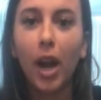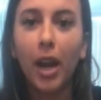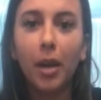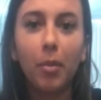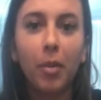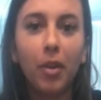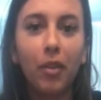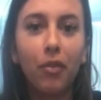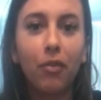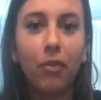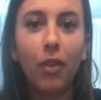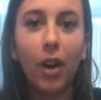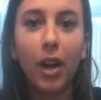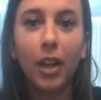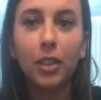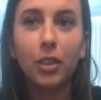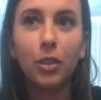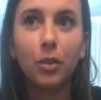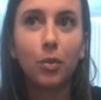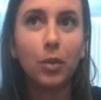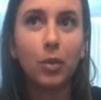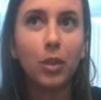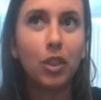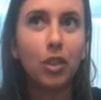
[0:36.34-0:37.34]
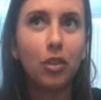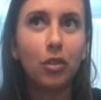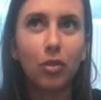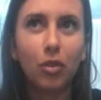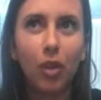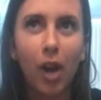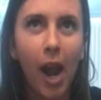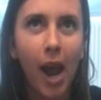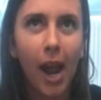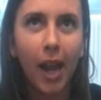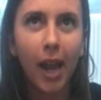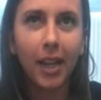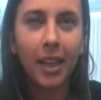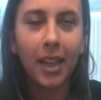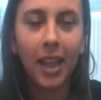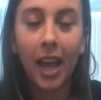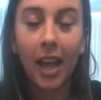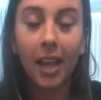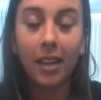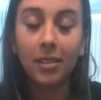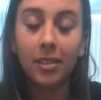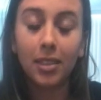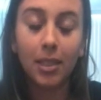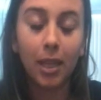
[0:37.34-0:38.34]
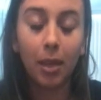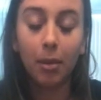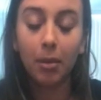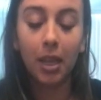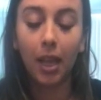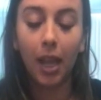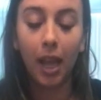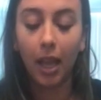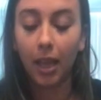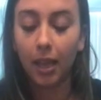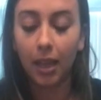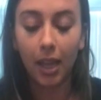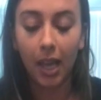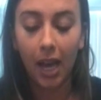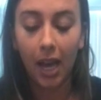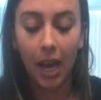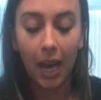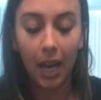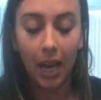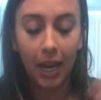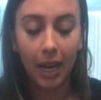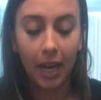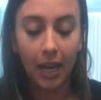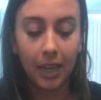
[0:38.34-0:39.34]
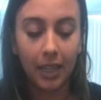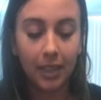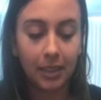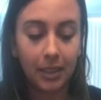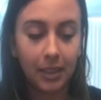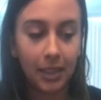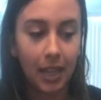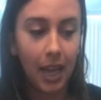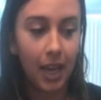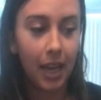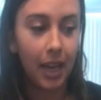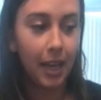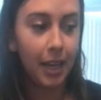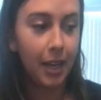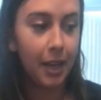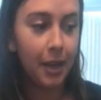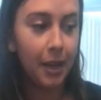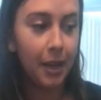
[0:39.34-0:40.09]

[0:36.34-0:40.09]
friends. We tried that, something like that. And it's like,